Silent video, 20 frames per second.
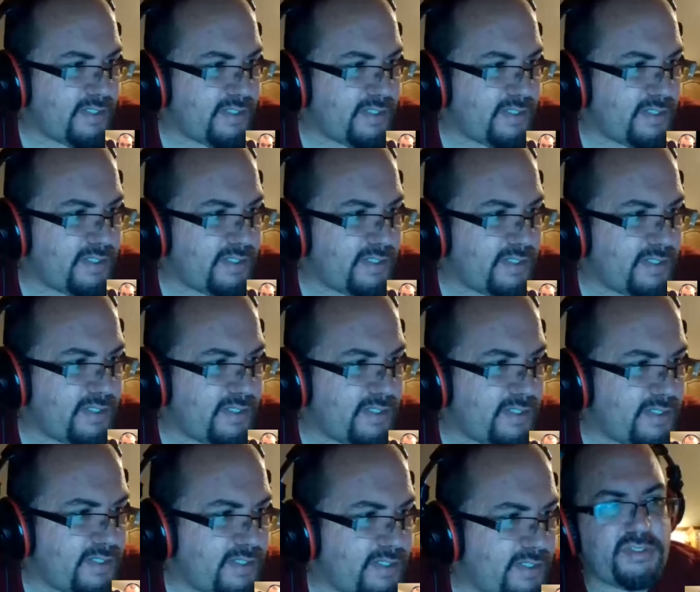I watched some
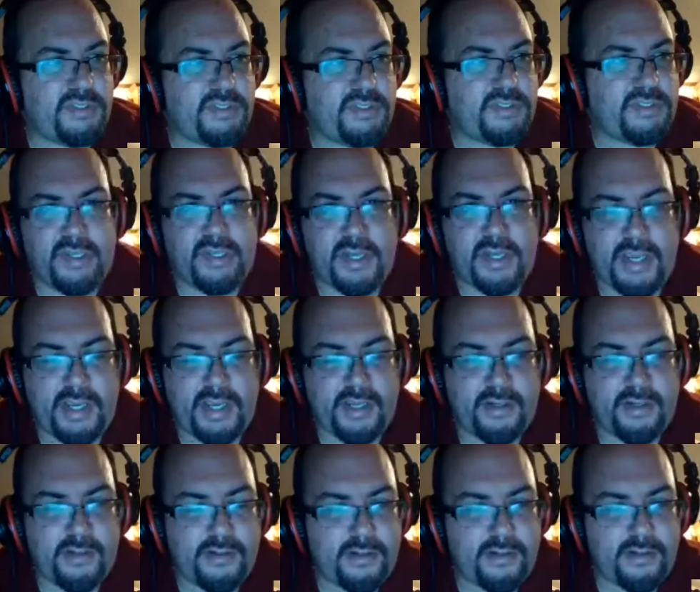sports TV today,
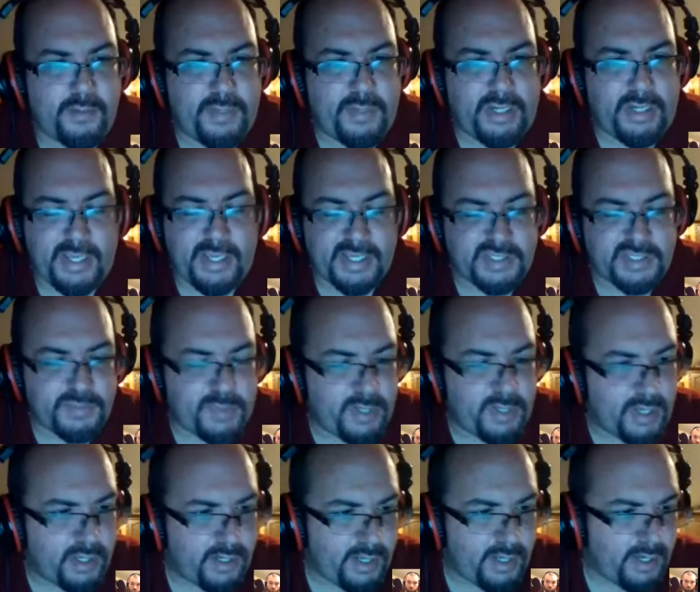and I mean,
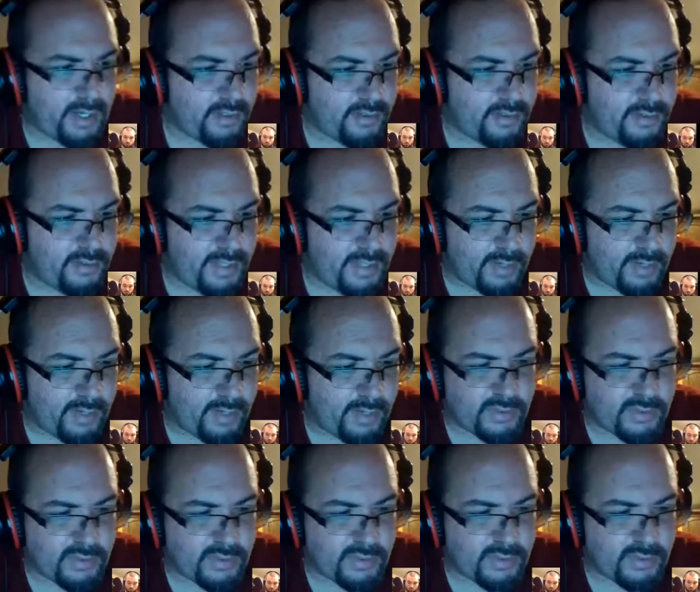ESPN they were
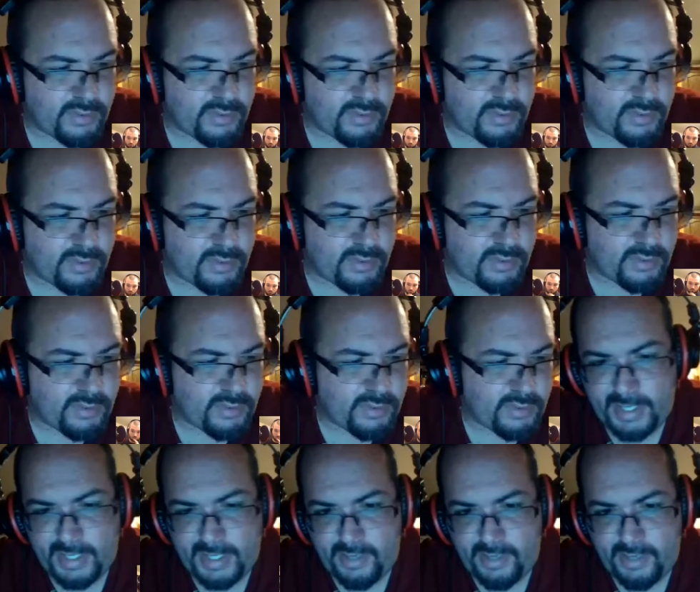talking about it for at least a
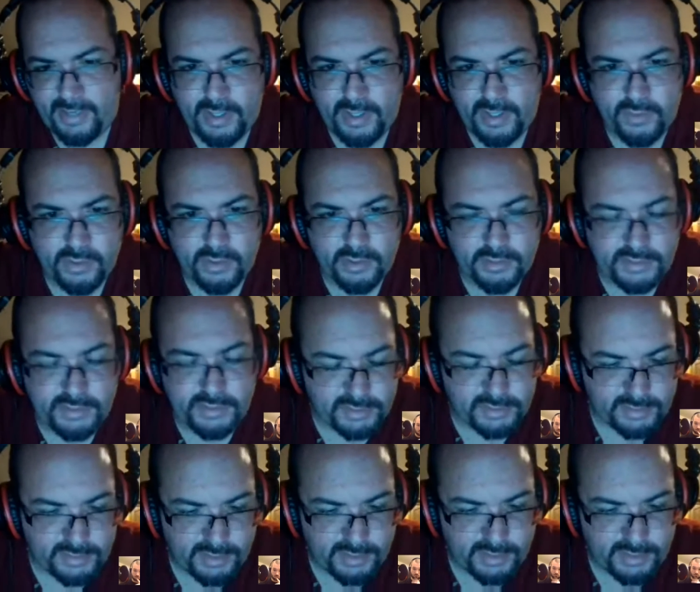half an hour. Just,